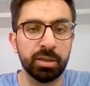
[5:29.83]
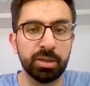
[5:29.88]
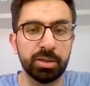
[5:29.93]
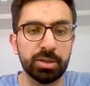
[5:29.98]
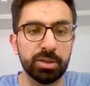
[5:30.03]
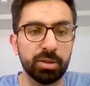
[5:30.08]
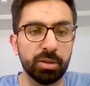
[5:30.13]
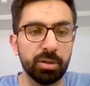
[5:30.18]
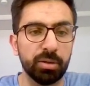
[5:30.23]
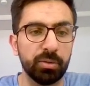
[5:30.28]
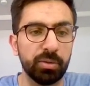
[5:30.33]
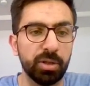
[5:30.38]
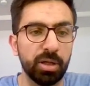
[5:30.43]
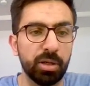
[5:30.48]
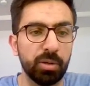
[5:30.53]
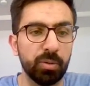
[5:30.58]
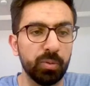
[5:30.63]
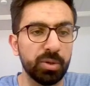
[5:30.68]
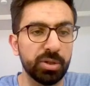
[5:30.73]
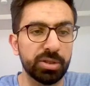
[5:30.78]
So
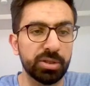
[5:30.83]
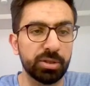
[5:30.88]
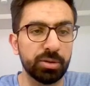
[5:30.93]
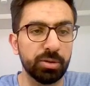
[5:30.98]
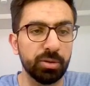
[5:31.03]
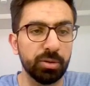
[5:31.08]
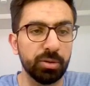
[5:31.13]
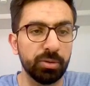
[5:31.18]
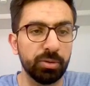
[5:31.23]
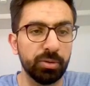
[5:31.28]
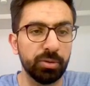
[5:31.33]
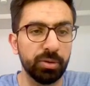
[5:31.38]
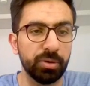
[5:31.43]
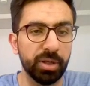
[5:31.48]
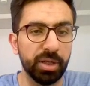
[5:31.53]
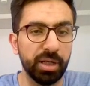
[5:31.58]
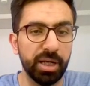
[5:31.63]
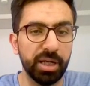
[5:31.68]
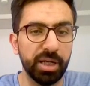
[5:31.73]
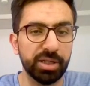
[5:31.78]
now let's go to
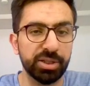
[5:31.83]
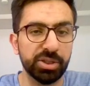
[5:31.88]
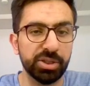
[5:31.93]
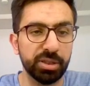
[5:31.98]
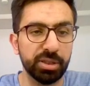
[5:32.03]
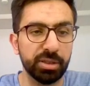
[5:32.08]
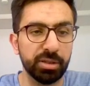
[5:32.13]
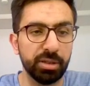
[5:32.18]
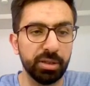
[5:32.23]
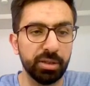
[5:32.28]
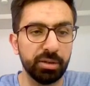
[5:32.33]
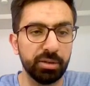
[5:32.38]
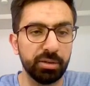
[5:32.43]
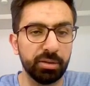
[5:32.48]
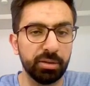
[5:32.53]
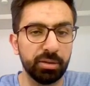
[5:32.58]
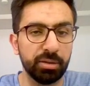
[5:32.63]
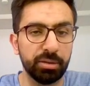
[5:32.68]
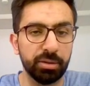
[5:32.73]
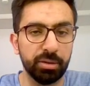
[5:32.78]
the action and
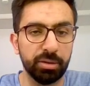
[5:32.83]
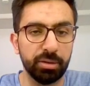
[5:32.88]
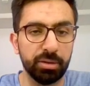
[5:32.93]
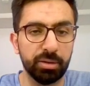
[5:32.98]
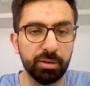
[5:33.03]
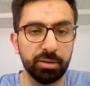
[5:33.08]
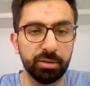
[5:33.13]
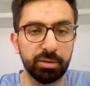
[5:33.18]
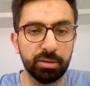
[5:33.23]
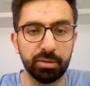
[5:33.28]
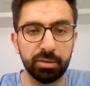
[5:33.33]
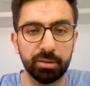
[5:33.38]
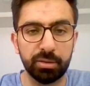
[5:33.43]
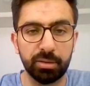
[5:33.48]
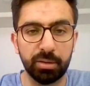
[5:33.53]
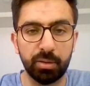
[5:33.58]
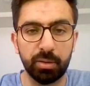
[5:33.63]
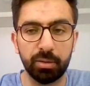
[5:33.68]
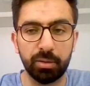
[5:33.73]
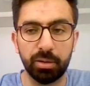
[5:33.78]
turn on
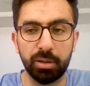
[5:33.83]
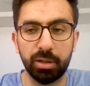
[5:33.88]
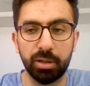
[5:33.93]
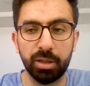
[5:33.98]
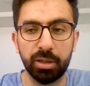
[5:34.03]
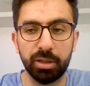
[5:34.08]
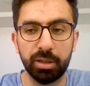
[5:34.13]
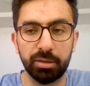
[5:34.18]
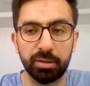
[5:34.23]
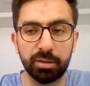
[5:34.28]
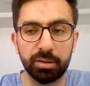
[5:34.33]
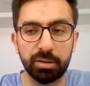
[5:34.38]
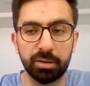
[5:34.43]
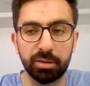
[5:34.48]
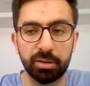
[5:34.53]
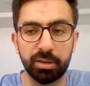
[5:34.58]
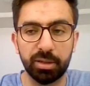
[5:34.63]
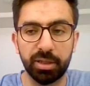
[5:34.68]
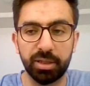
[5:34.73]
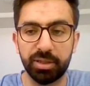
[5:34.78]
our light.
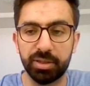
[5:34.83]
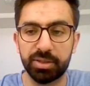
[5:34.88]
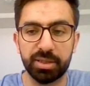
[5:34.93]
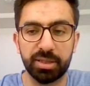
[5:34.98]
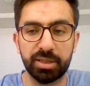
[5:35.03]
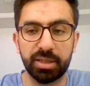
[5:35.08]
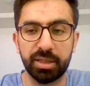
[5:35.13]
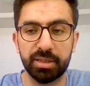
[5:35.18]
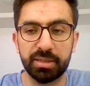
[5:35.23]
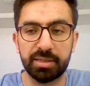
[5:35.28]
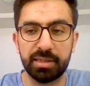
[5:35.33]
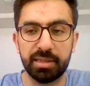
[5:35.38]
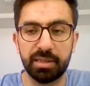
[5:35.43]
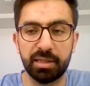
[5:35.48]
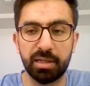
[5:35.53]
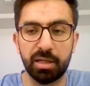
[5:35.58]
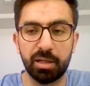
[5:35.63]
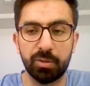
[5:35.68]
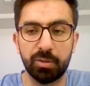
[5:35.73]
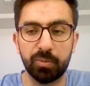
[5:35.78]
As you can see
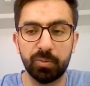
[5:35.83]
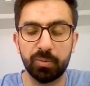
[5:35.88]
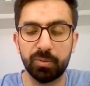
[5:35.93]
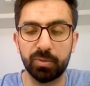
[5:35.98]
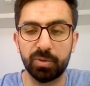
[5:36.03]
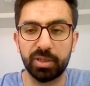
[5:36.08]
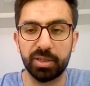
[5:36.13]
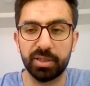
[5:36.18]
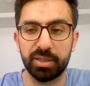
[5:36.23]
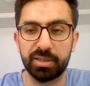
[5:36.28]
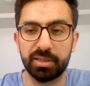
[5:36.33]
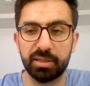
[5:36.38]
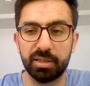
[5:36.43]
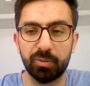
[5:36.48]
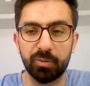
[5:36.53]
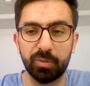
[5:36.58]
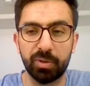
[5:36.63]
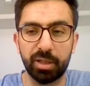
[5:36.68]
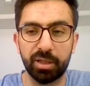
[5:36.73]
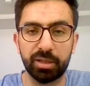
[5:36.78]
now, it's
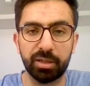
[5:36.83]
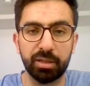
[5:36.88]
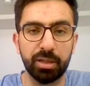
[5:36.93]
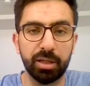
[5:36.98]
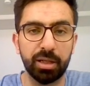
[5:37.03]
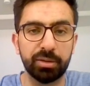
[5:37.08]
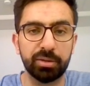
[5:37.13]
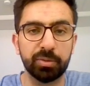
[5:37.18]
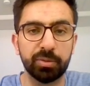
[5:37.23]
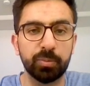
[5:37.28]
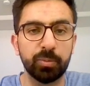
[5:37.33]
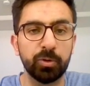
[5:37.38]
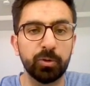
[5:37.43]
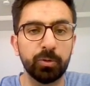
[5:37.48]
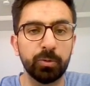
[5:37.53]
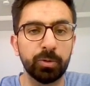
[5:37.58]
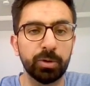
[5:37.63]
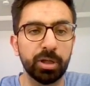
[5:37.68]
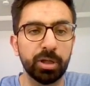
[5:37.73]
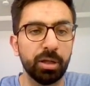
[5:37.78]
now like a light
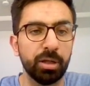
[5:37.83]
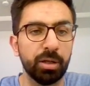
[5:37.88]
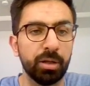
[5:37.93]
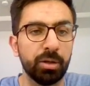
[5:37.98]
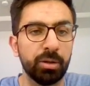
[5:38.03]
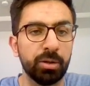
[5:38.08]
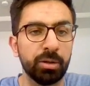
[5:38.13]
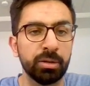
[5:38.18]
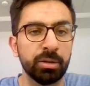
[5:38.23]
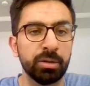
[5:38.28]
blue color.